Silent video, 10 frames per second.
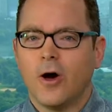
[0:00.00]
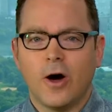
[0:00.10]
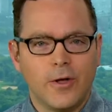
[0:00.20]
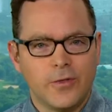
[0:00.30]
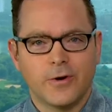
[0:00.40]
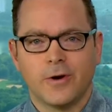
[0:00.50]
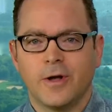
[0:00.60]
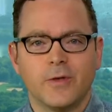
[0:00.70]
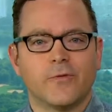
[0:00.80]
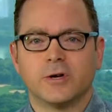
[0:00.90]
on
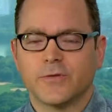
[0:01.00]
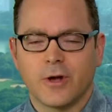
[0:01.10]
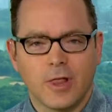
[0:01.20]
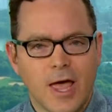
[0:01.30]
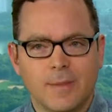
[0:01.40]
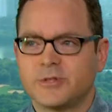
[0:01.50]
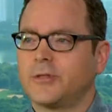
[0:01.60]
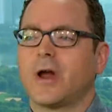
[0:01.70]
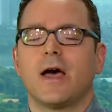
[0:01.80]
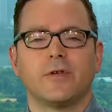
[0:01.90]
the verge of collapse, that
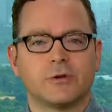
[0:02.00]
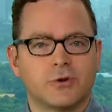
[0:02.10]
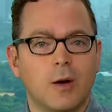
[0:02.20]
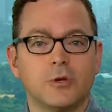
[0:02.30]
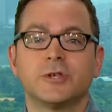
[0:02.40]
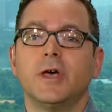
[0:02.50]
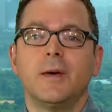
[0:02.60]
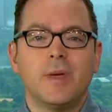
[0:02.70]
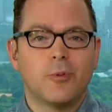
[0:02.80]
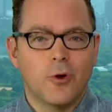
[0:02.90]
they're having troubles.
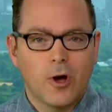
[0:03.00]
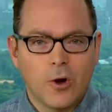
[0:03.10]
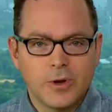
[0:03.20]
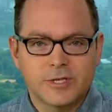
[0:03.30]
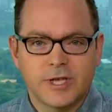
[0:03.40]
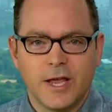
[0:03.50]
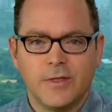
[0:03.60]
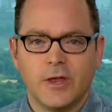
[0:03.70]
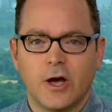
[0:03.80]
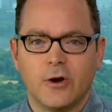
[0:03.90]
People are always saying
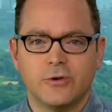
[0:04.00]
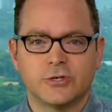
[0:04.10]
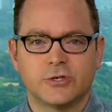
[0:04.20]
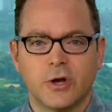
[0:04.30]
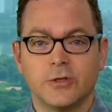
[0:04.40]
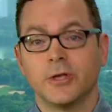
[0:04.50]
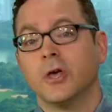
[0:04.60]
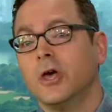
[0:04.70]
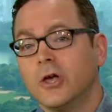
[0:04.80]
that Yahoo is struggling.